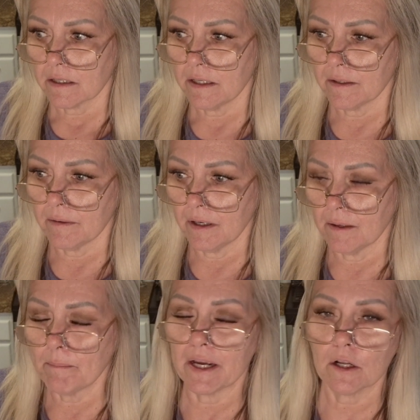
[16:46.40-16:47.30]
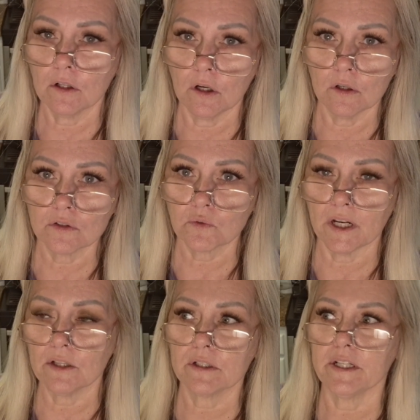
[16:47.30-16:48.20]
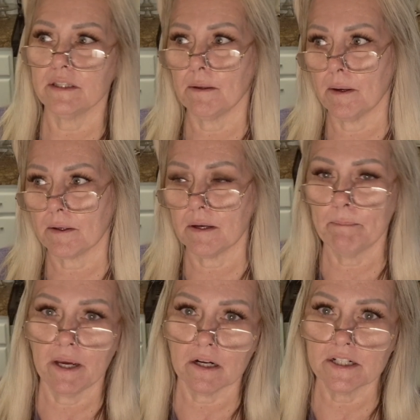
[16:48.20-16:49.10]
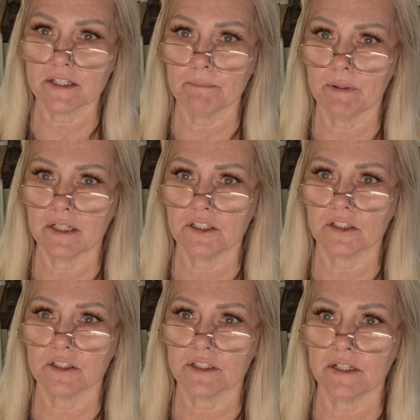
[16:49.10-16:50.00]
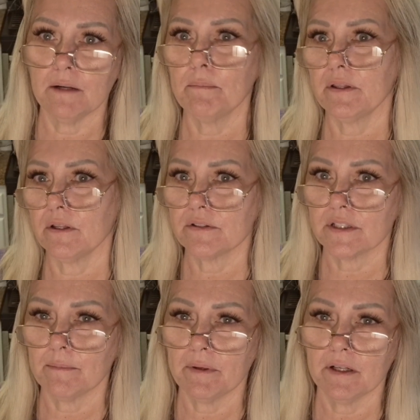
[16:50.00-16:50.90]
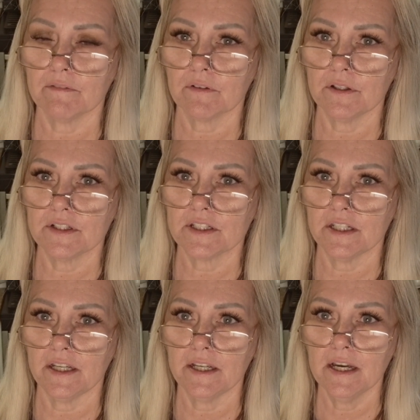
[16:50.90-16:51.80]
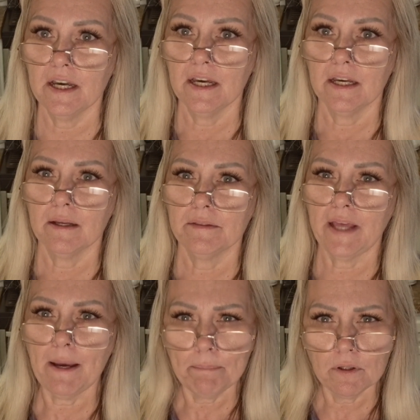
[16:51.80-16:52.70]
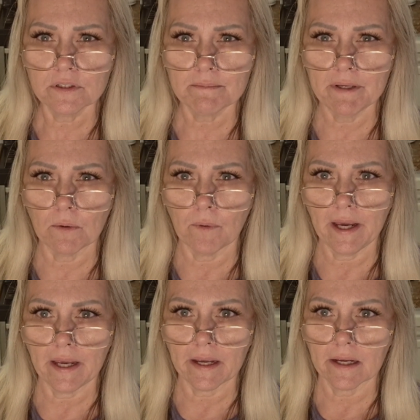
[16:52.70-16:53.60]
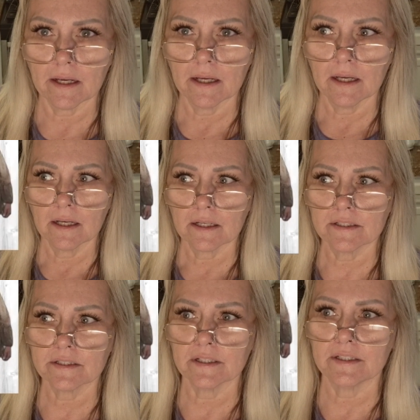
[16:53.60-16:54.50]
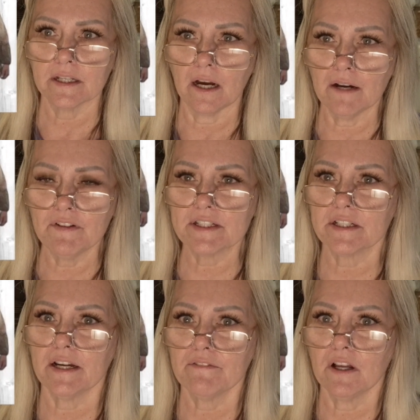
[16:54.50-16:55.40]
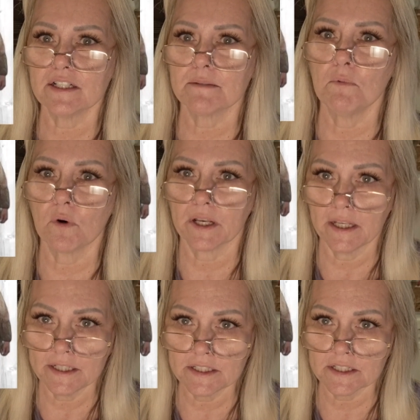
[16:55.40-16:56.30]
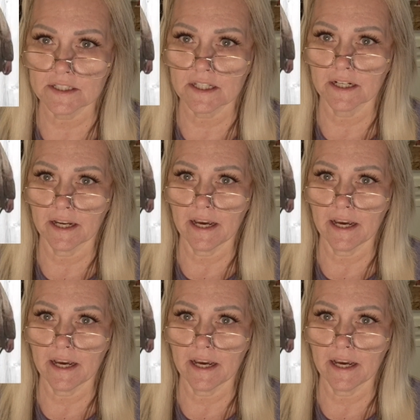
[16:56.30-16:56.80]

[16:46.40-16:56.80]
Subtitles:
in my clothes, when I looked at the comparison pictures, and I'll put those up here for you to see, that blows me away. Because obviously I've lost more in inches than I